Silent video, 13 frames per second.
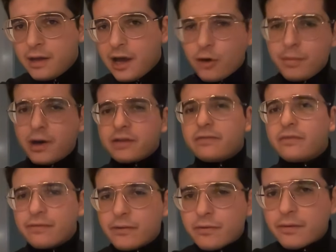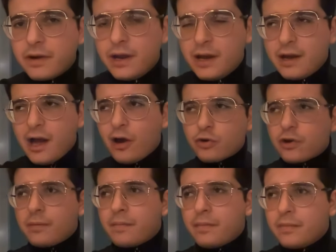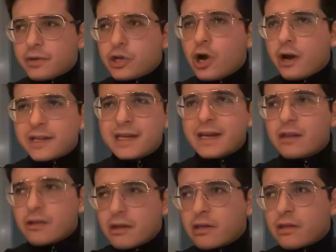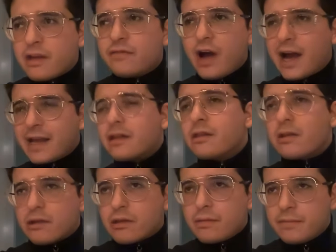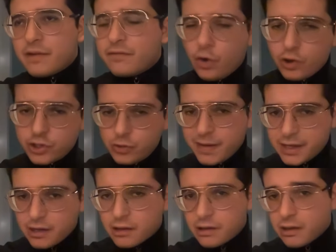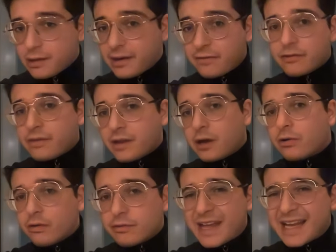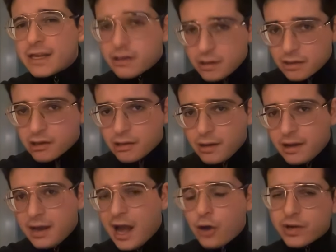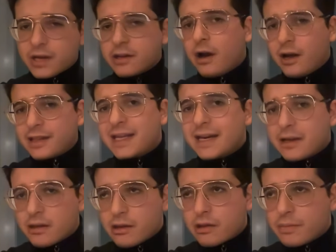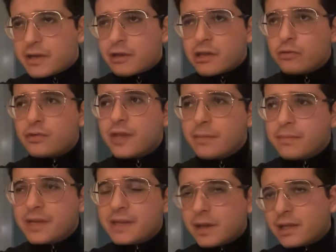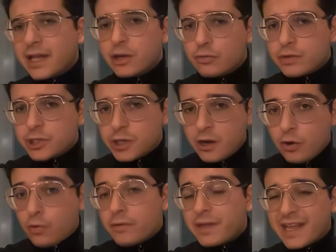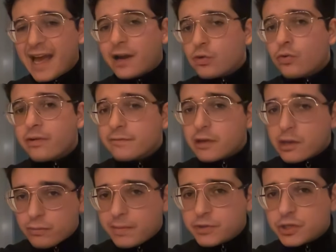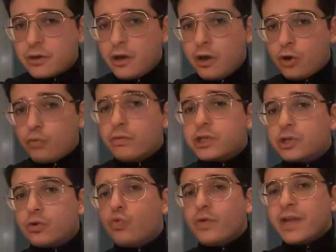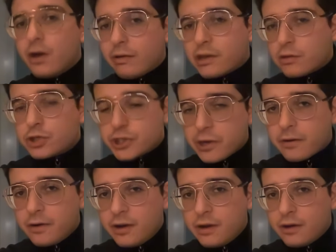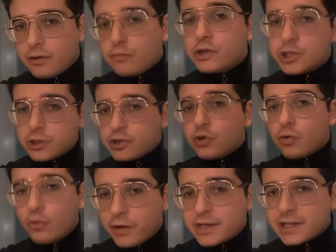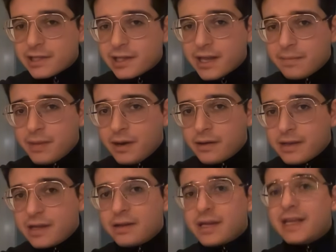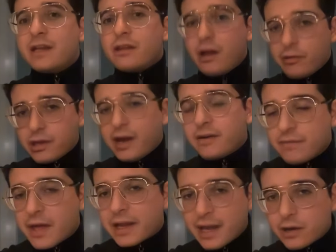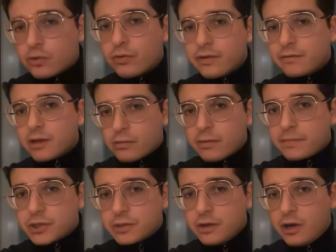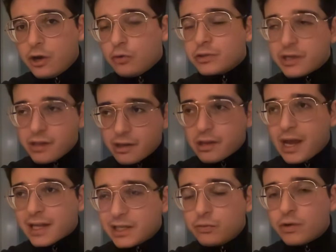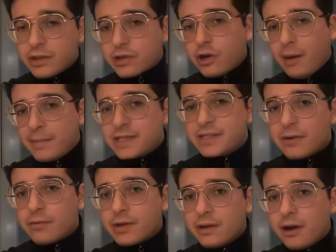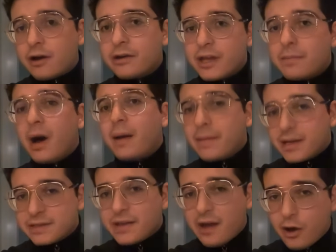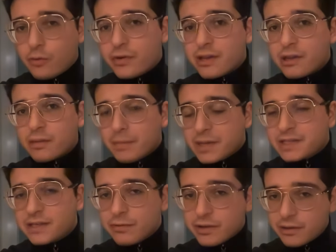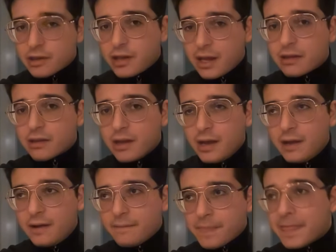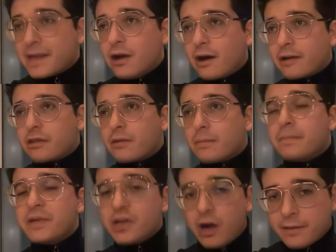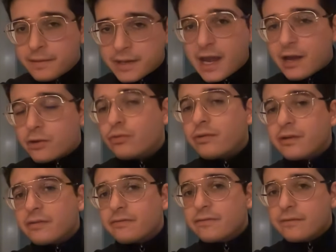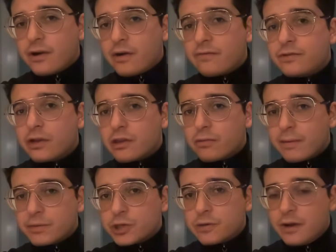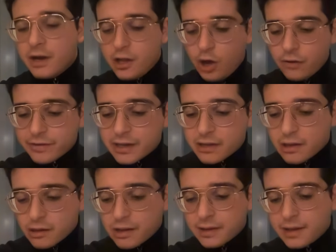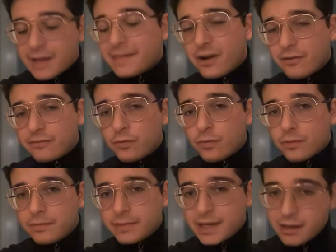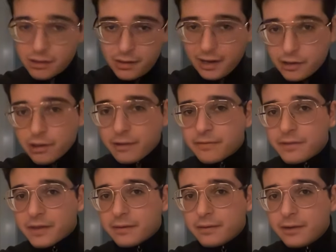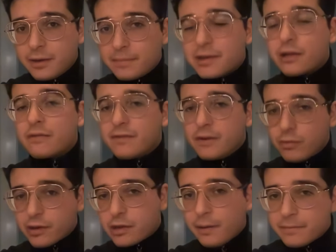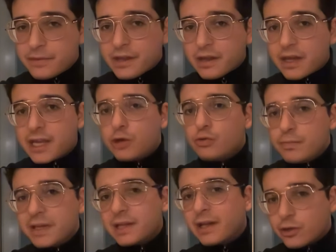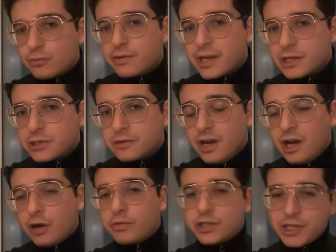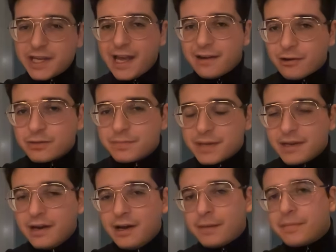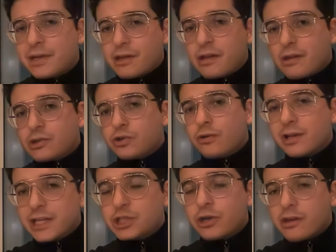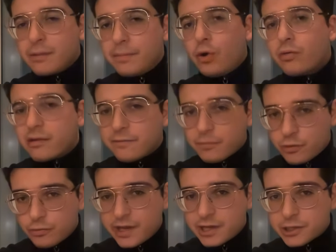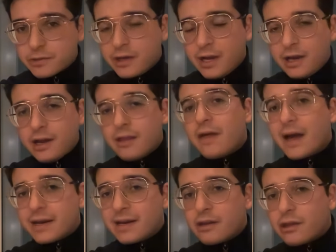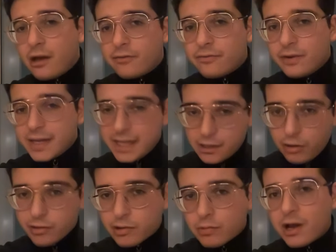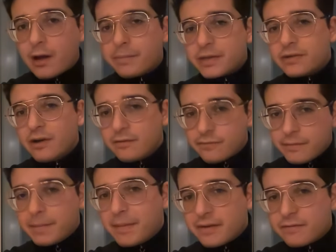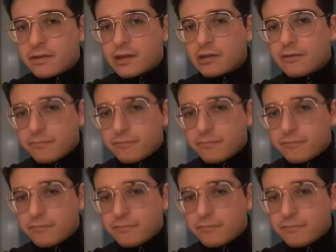How about even further? How come God can exist if I exist? If all humans exist and everything on earth exists, how can God then exist? Because he would then be in the language or the category of description which we also share, which you're going to claim. He is outside of that category of description, which is exactly what the commentary on Imam at Tahawi's material says that God is beyond the category of, of description of existing, and therefore he's not something because if he were something, he would be like creation, which he cannot be, because he is eternally juxtaposed from creation, and that in itself is also copied from the metaphysics